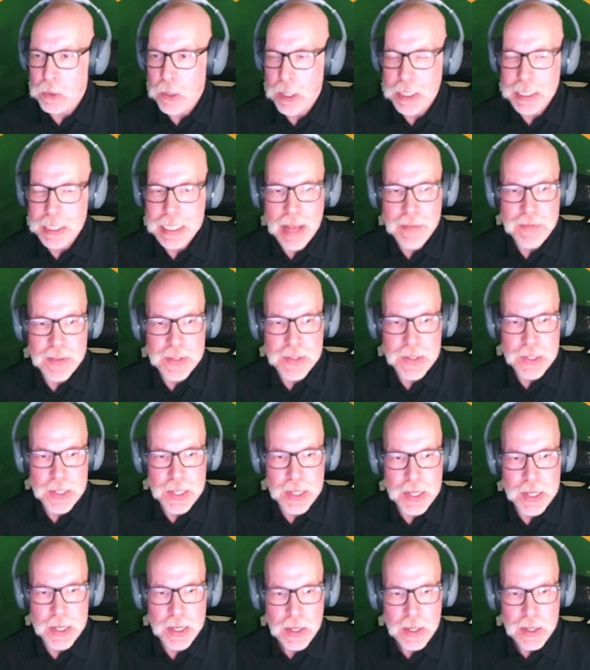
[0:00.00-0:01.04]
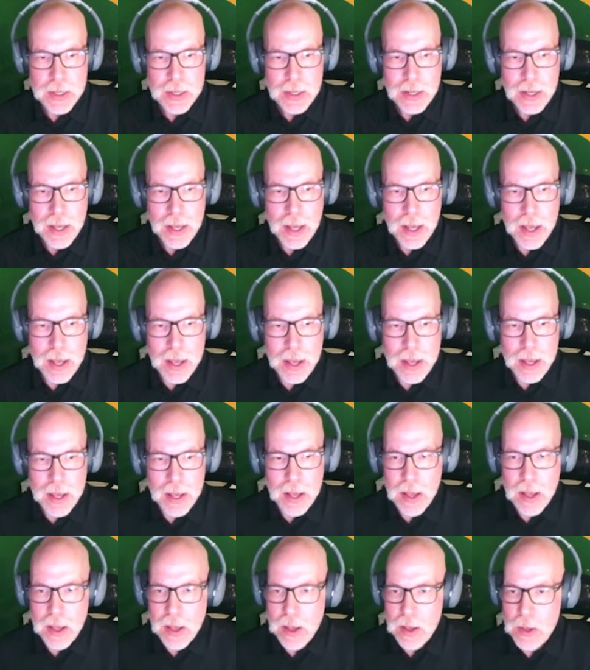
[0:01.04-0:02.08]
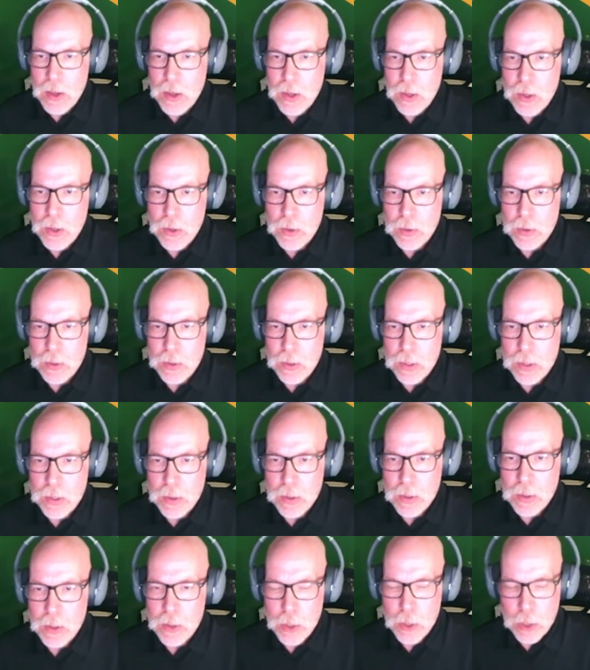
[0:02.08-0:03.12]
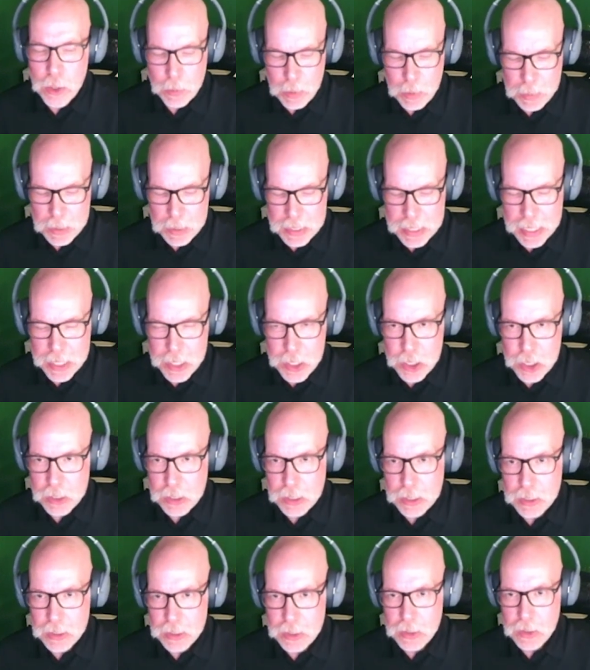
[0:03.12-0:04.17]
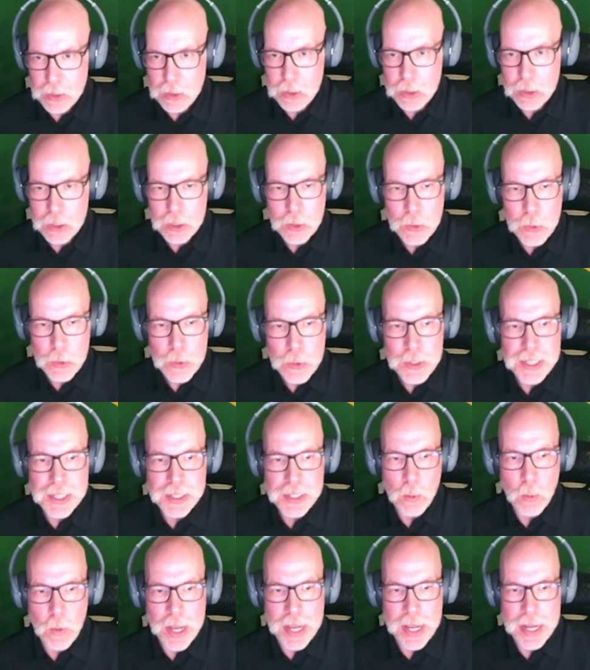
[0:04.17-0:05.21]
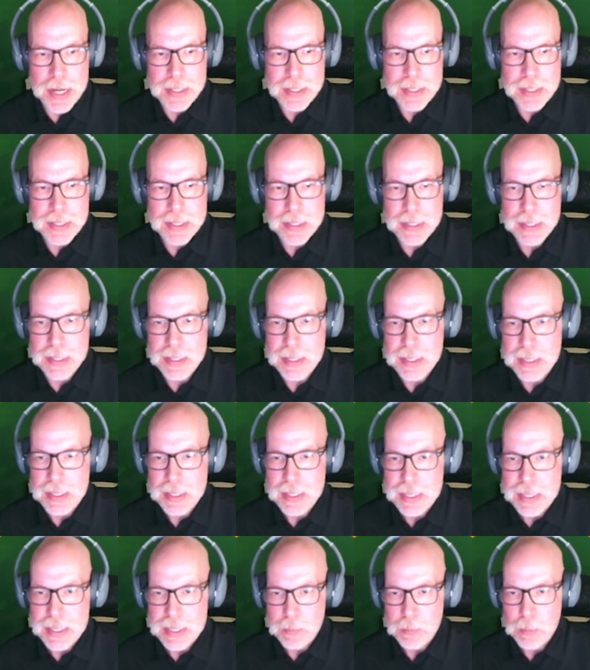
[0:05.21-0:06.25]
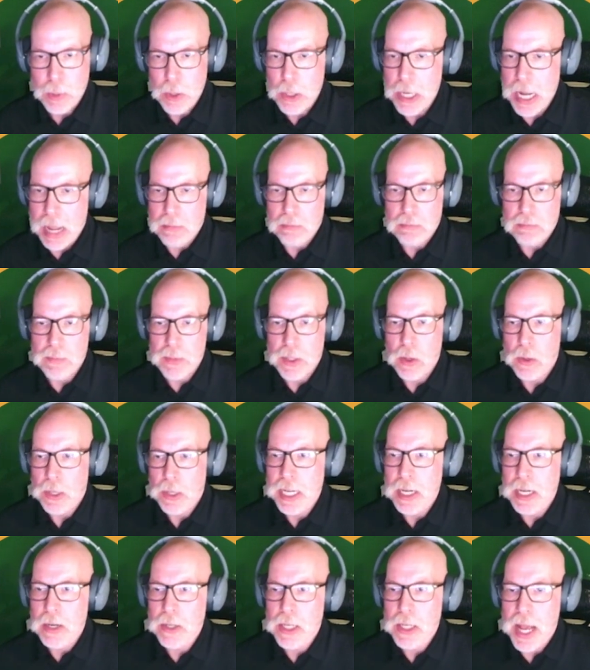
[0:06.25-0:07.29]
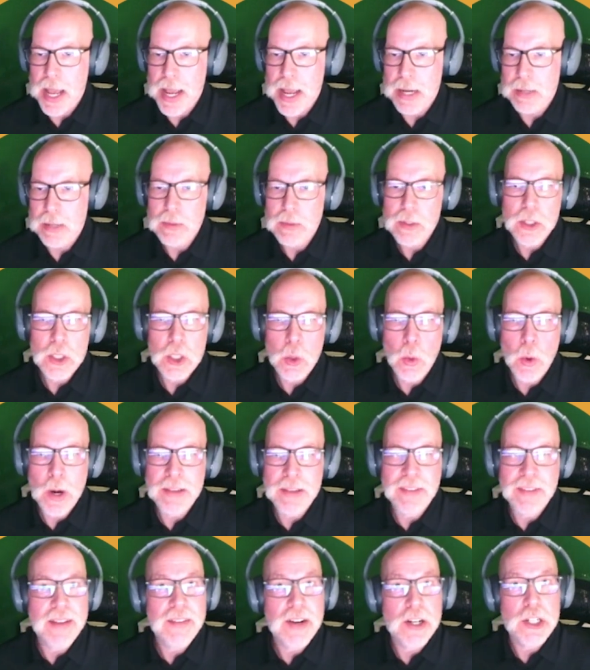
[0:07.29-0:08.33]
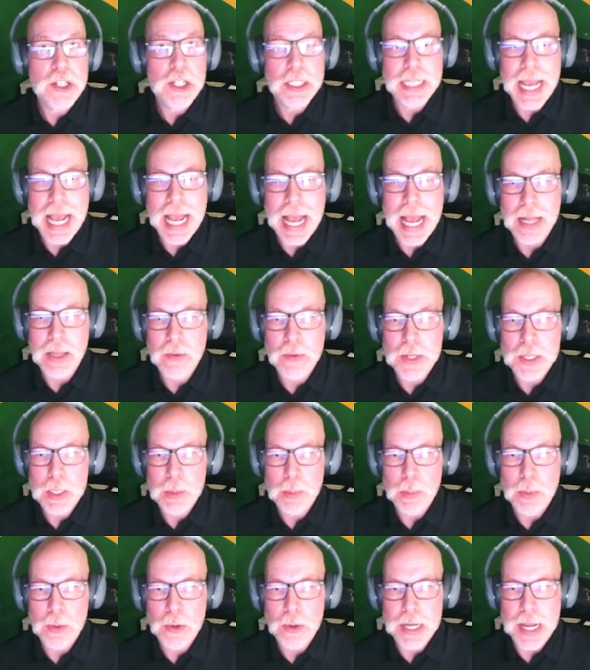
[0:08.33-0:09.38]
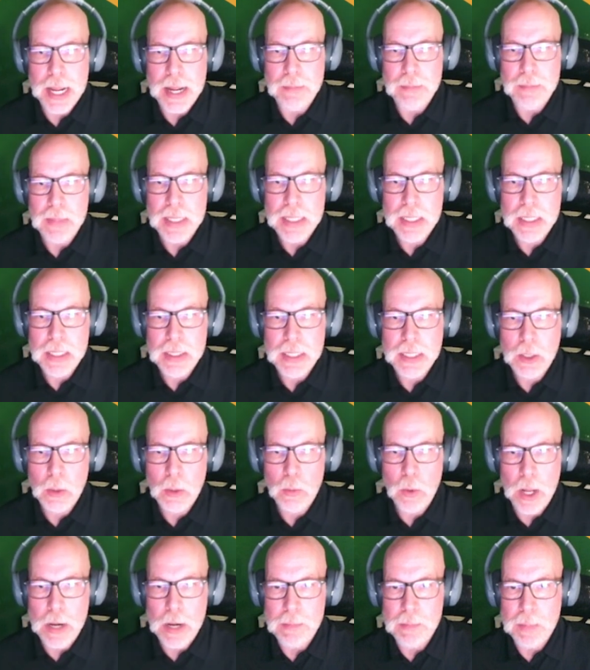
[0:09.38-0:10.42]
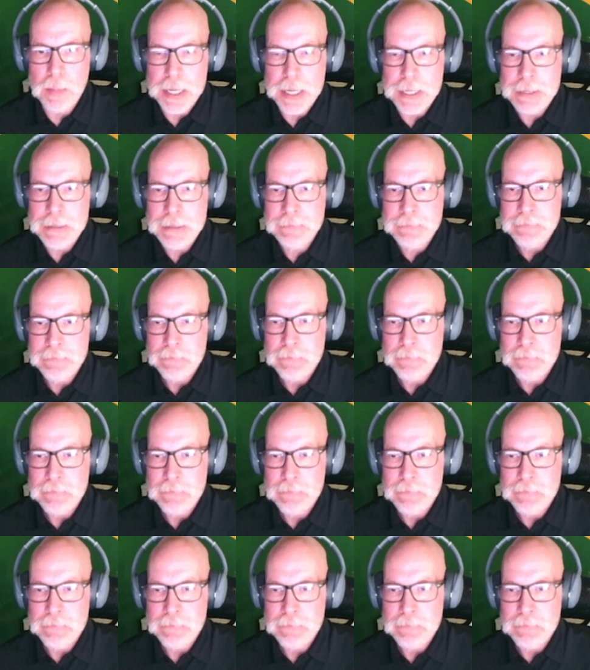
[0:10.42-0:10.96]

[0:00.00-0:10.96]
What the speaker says: deficit, you could be potentially losing weight per day. So keto diet, 2,500 calories per day. Let's click the run button.